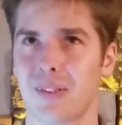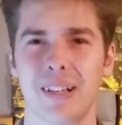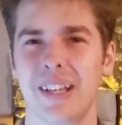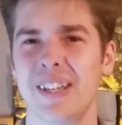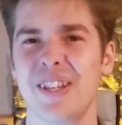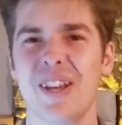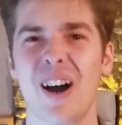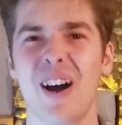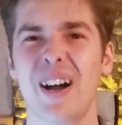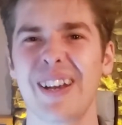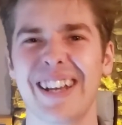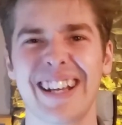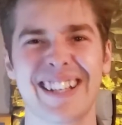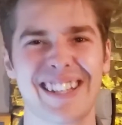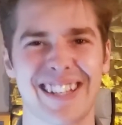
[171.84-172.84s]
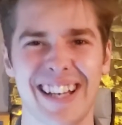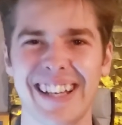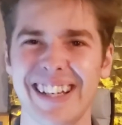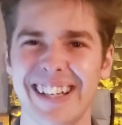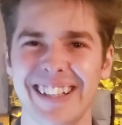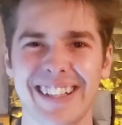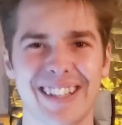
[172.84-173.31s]

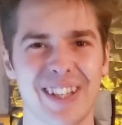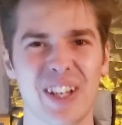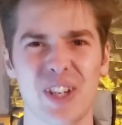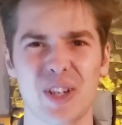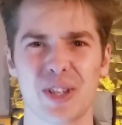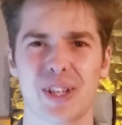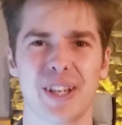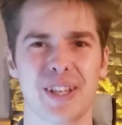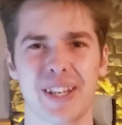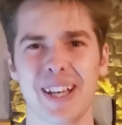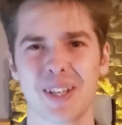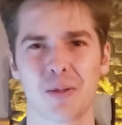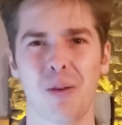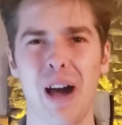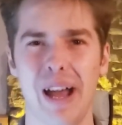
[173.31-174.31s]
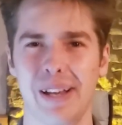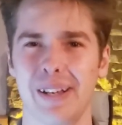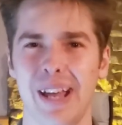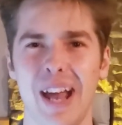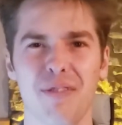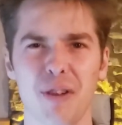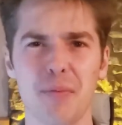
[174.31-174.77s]
non-exciting decisions, because guess what?
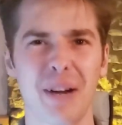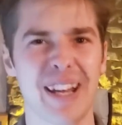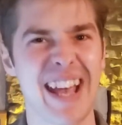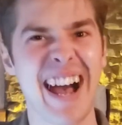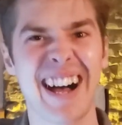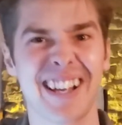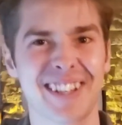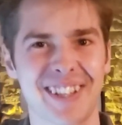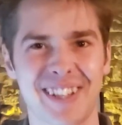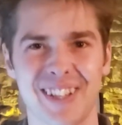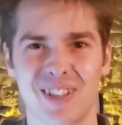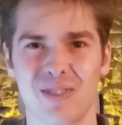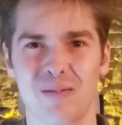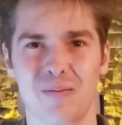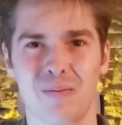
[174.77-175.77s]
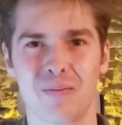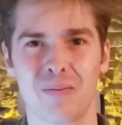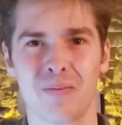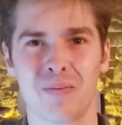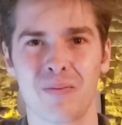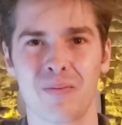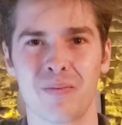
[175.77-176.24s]
Everybody else
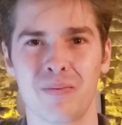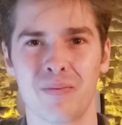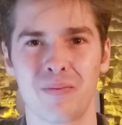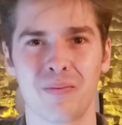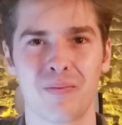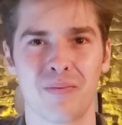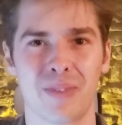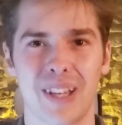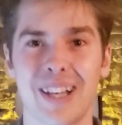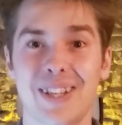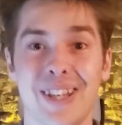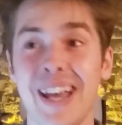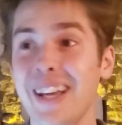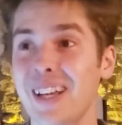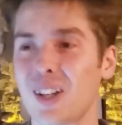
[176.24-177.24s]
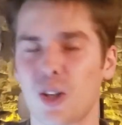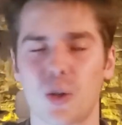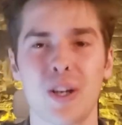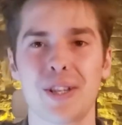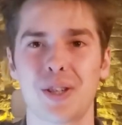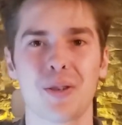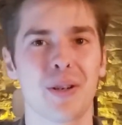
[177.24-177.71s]
has taken a
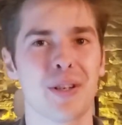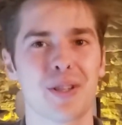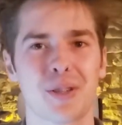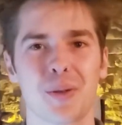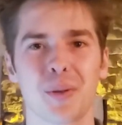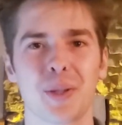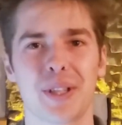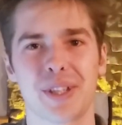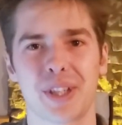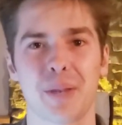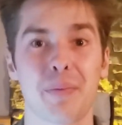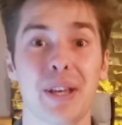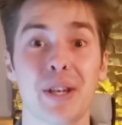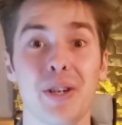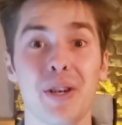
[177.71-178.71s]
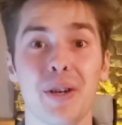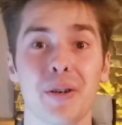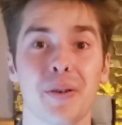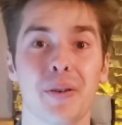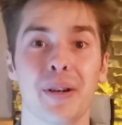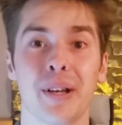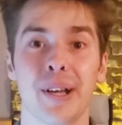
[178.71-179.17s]
risk going to school. It's something
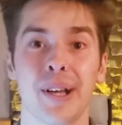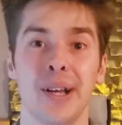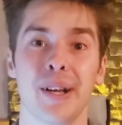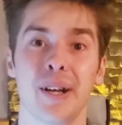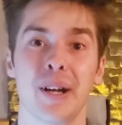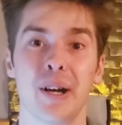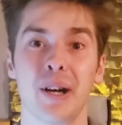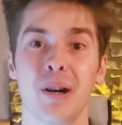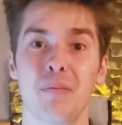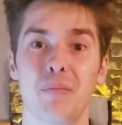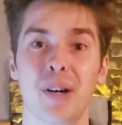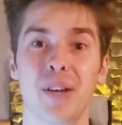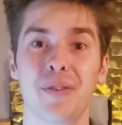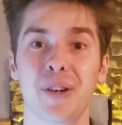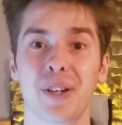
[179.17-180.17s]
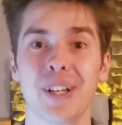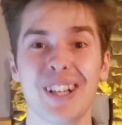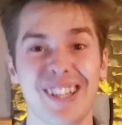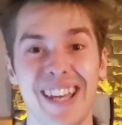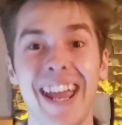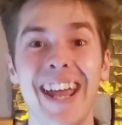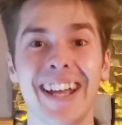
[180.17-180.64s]
new. But if you're going
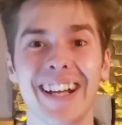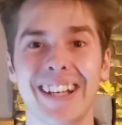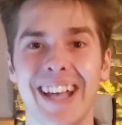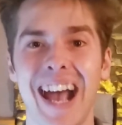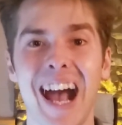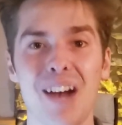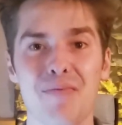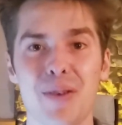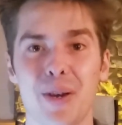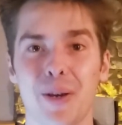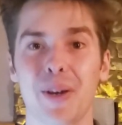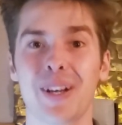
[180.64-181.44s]
to take a gap year, you're